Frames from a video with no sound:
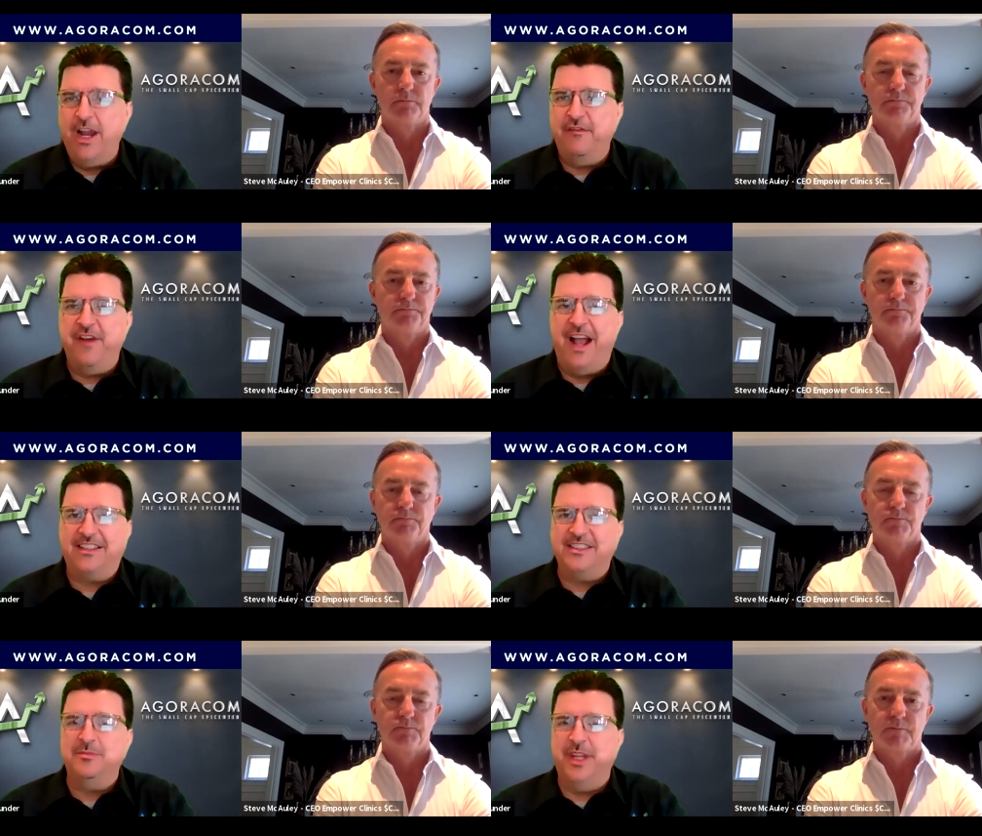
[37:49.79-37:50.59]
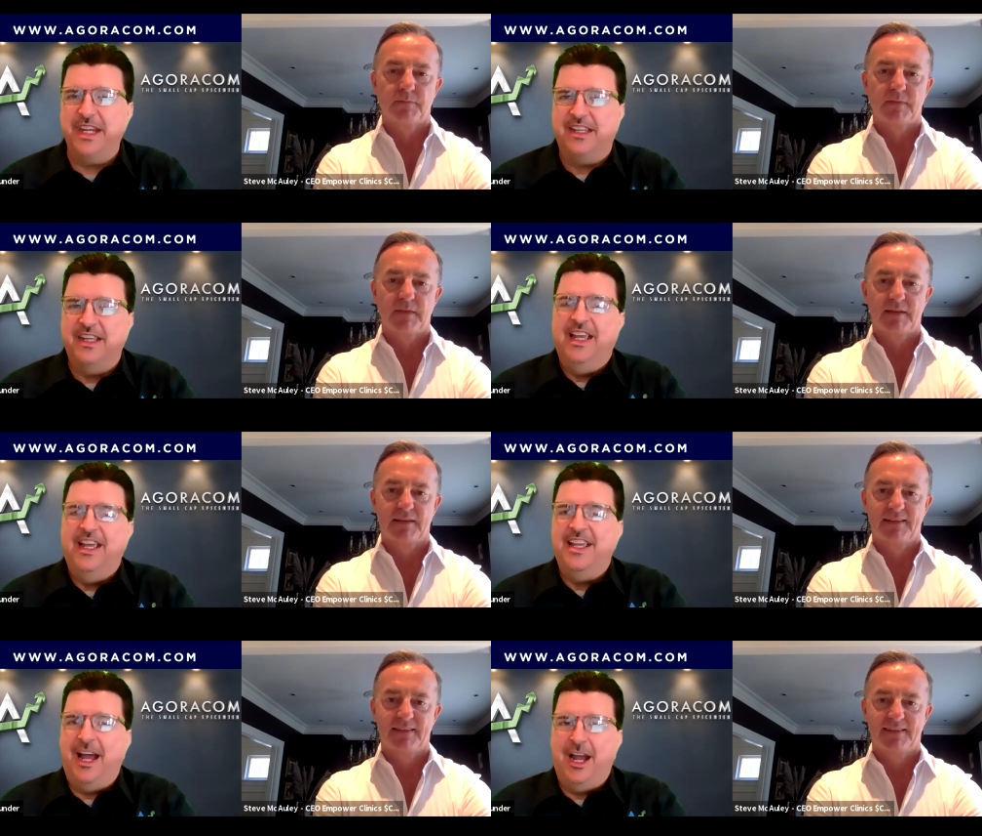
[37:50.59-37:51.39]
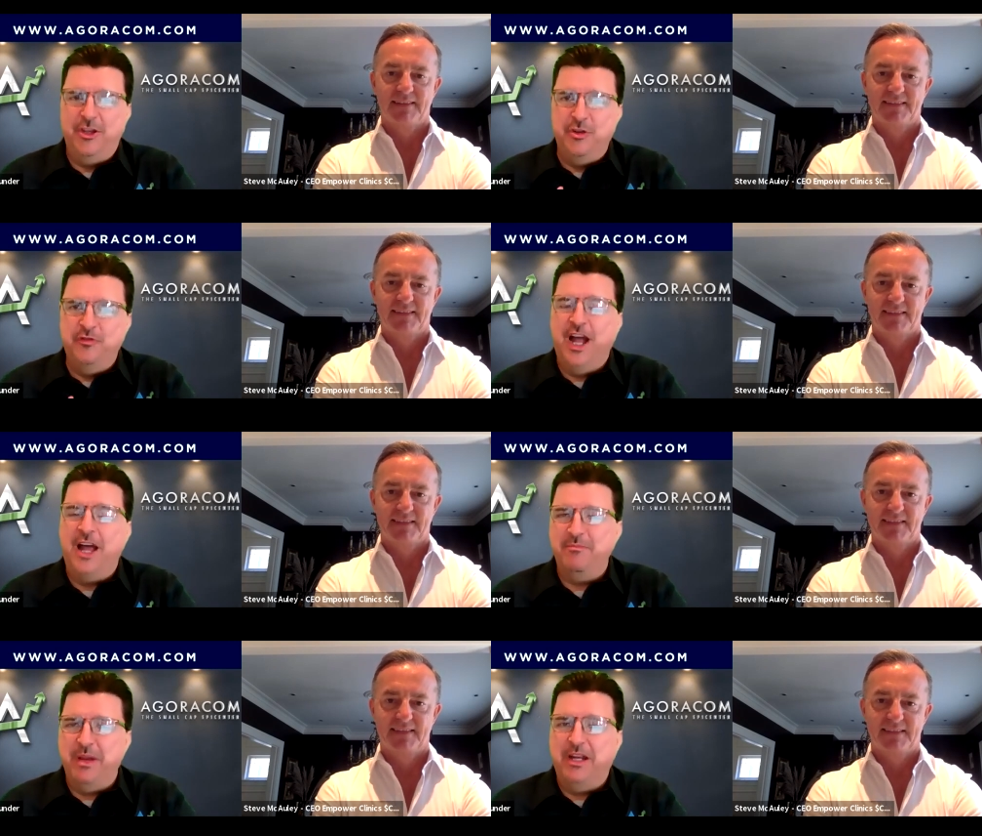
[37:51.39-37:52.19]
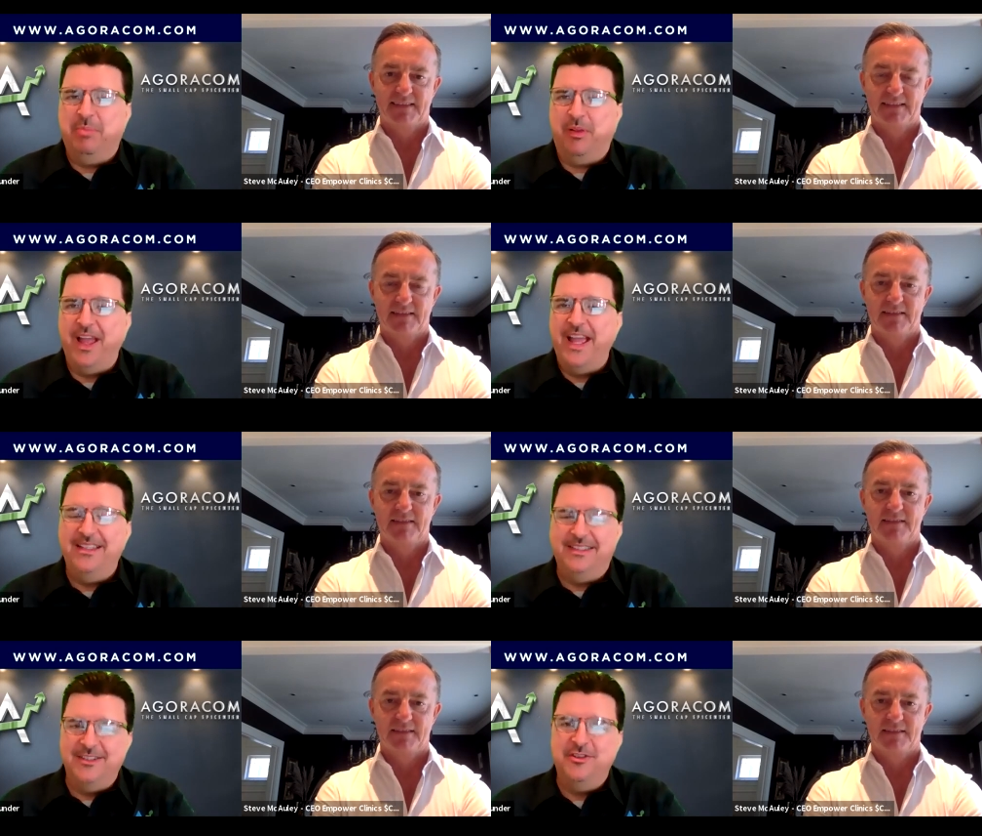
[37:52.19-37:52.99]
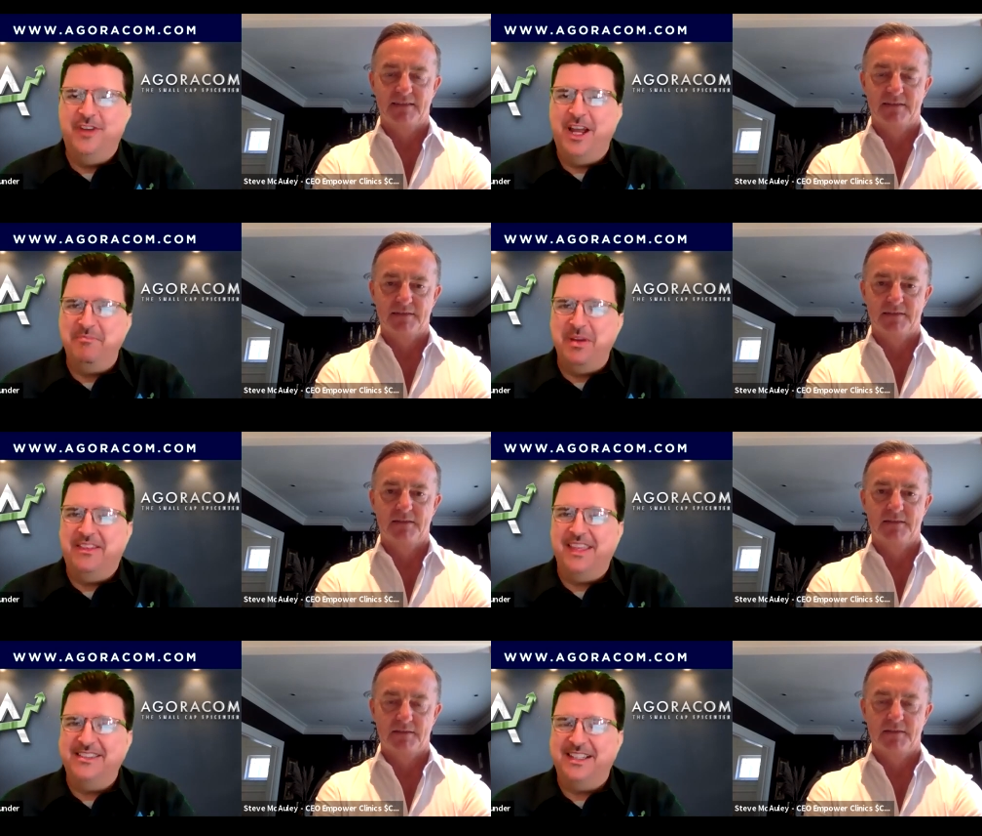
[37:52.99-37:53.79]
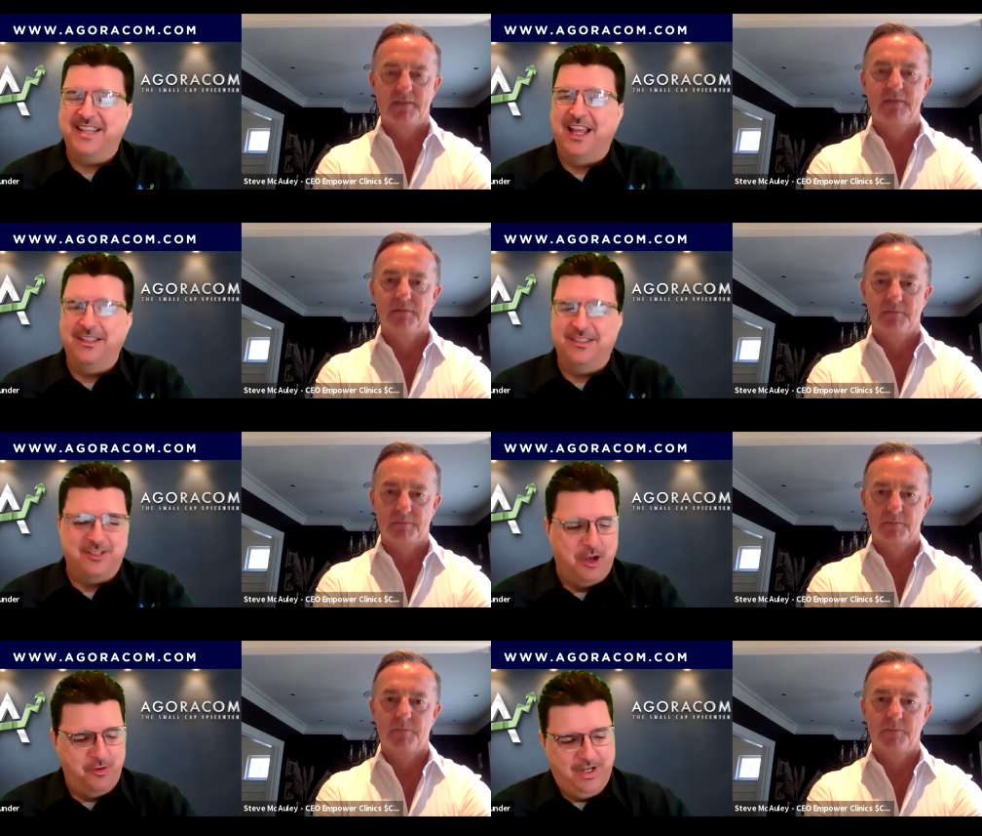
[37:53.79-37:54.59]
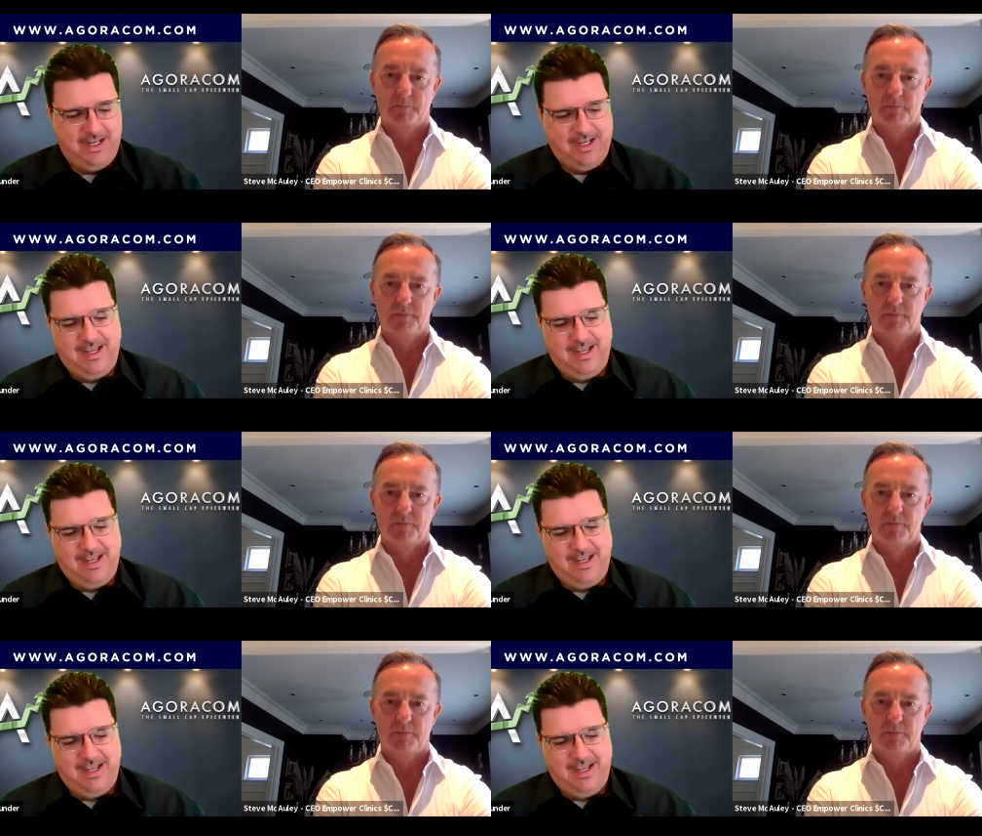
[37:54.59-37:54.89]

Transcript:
Speaker 1: In fact, it seems like uh, you've got big plans and you've got big things to tell us. So